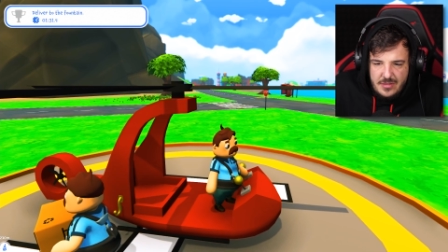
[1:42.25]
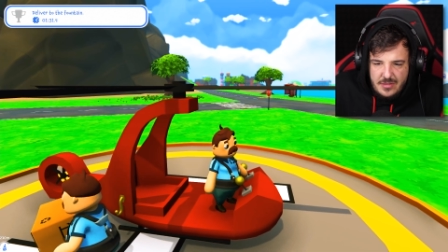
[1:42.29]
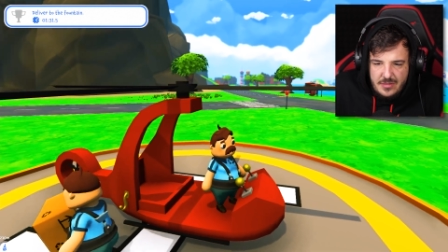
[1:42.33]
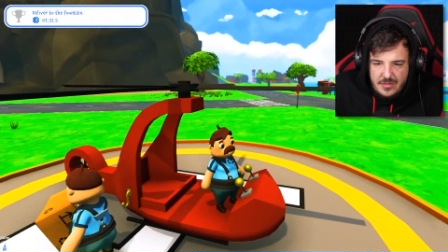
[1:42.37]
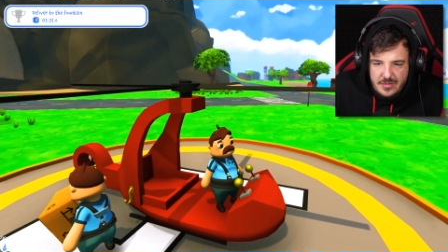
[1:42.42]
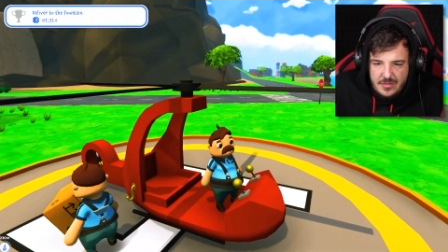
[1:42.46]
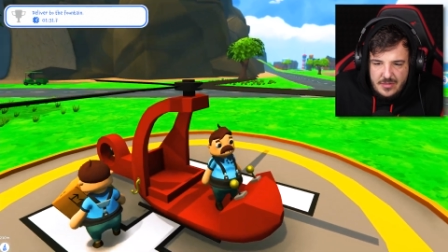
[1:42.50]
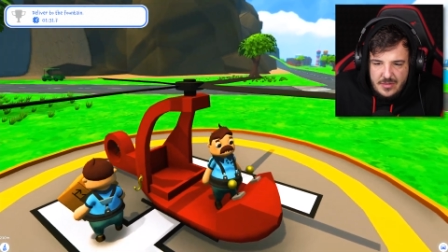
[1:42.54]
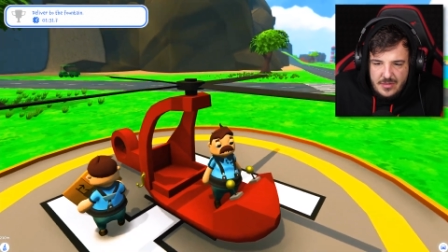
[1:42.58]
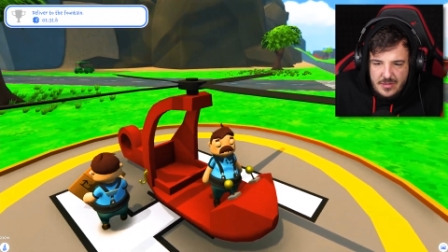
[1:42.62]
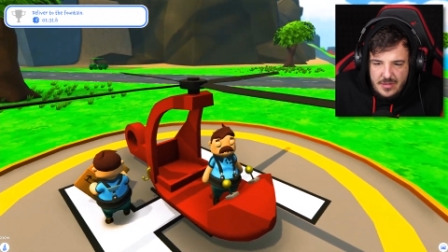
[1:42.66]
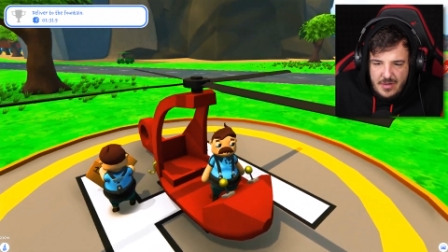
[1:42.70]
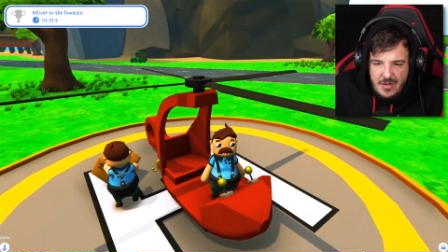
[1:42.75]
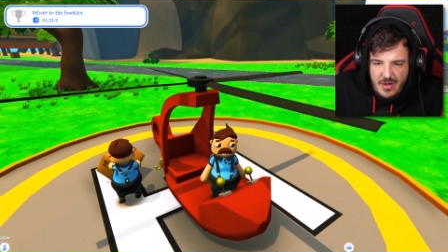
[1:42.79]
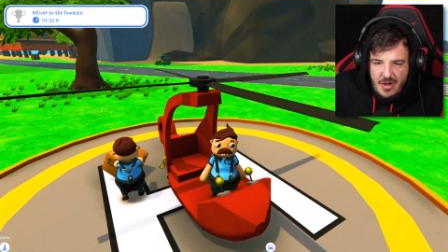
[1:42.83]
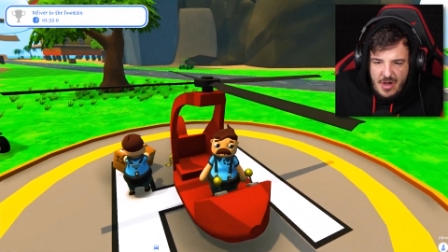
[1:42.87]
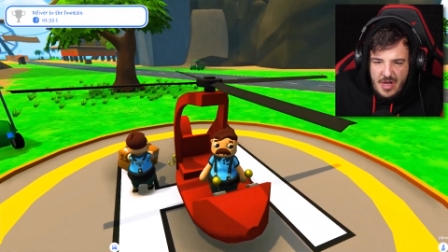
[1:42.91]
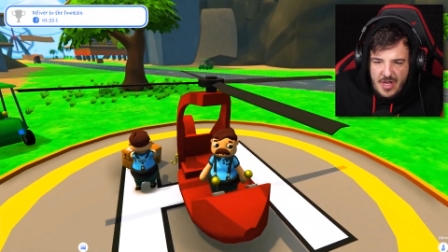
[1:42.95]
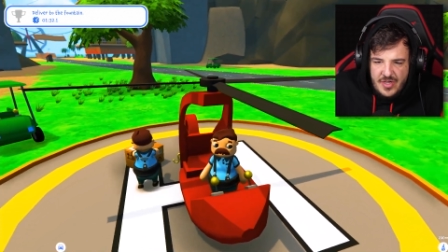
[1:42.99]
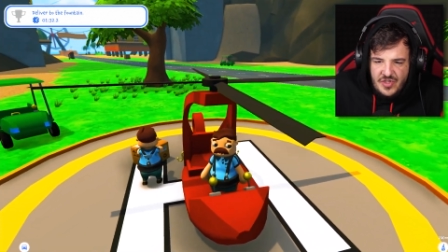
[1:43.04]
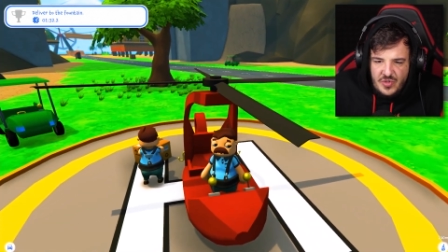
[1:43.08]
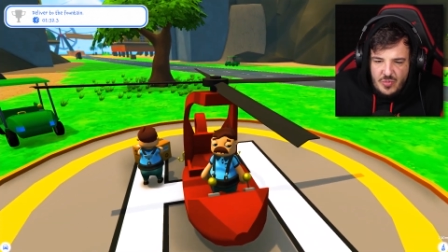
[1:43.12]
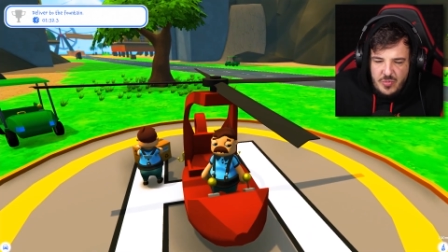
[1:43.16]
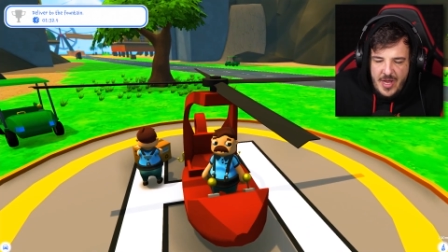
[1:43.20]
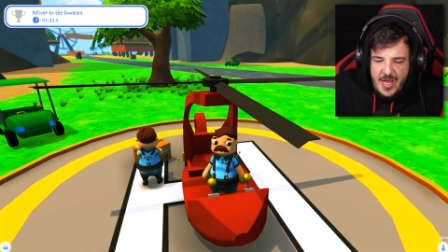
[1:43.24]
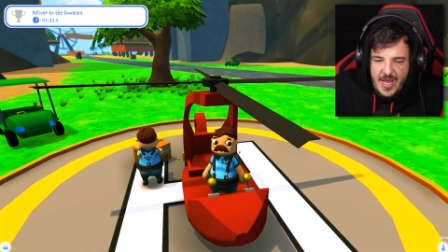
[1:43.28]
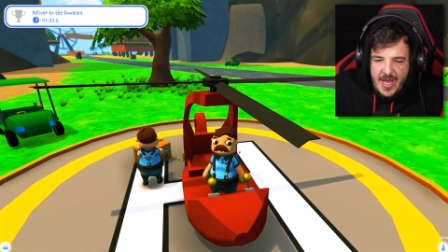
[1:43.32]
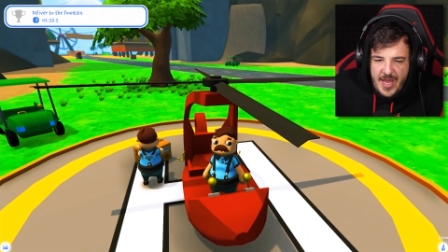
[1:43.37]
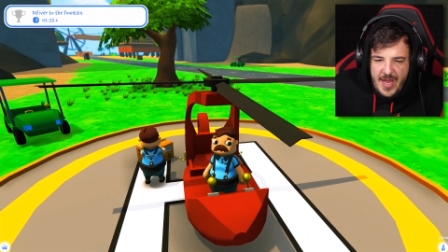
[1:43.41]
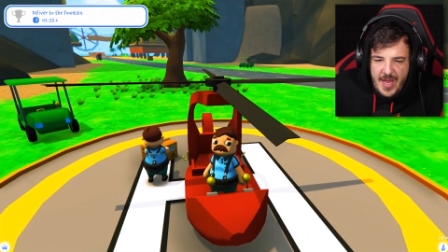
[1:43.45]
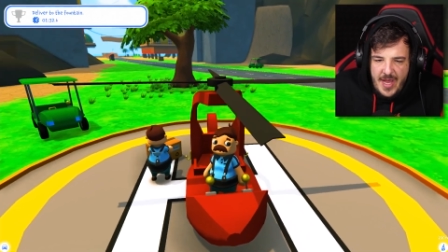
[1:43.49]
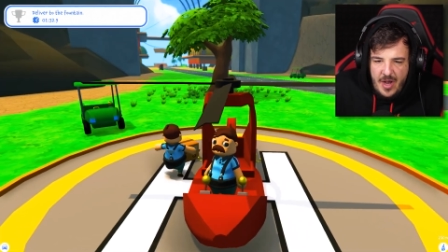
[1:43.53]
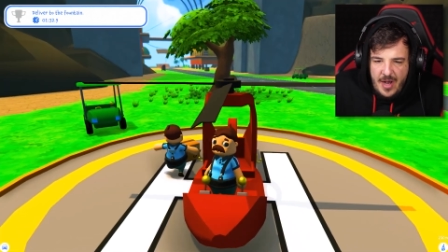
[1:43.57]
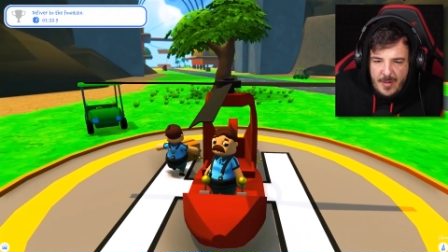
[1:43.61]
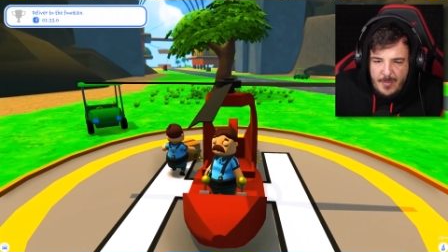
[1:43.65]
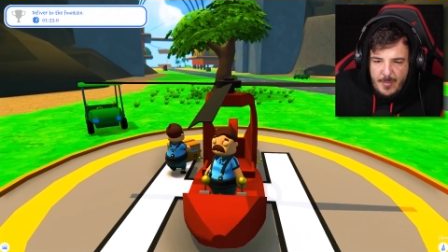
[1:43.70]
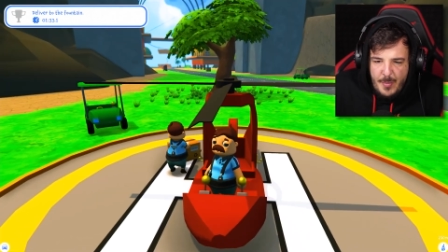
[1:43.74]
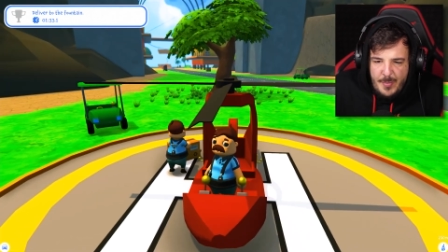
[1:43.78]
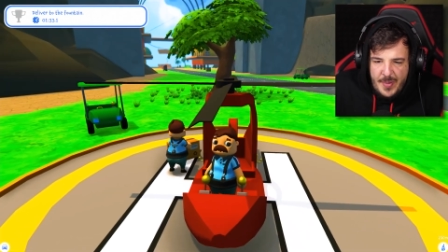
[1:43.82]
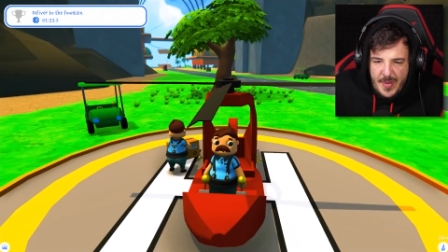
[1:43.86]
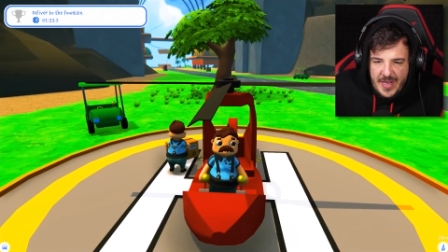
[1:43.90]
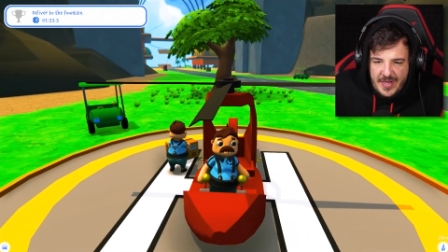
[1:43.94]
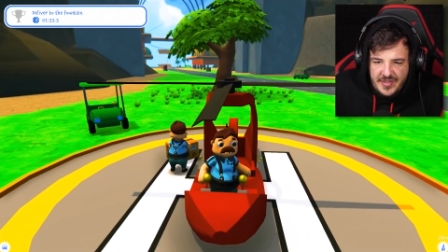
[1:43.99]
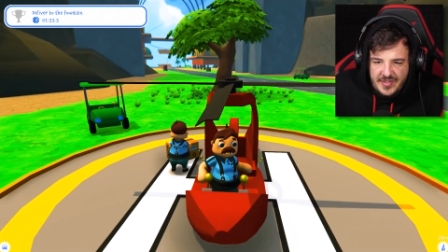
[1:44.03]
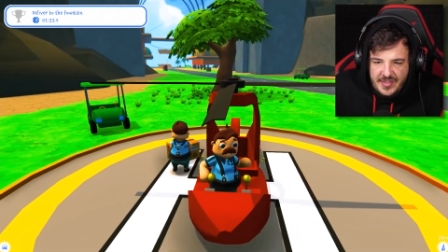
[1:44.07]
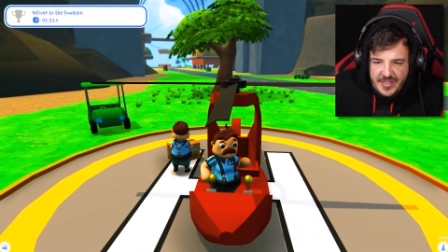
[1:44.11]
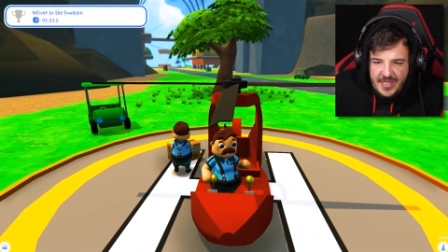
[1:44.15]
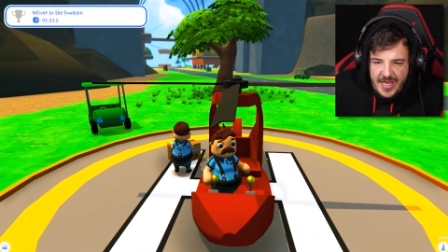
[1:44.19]
fucking oh, man? I swear, I'm
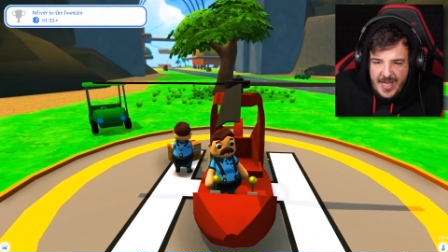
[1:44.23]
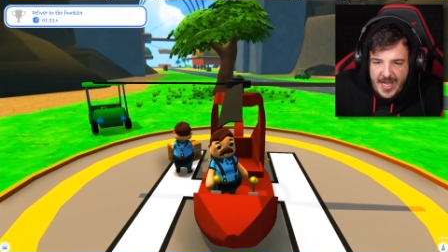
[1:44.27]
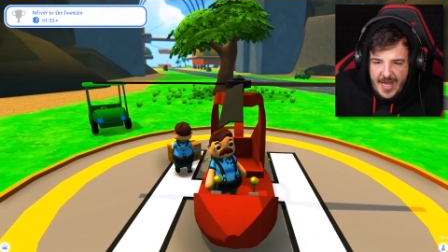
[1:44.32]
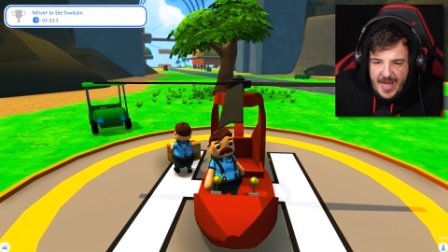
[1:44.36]
about to get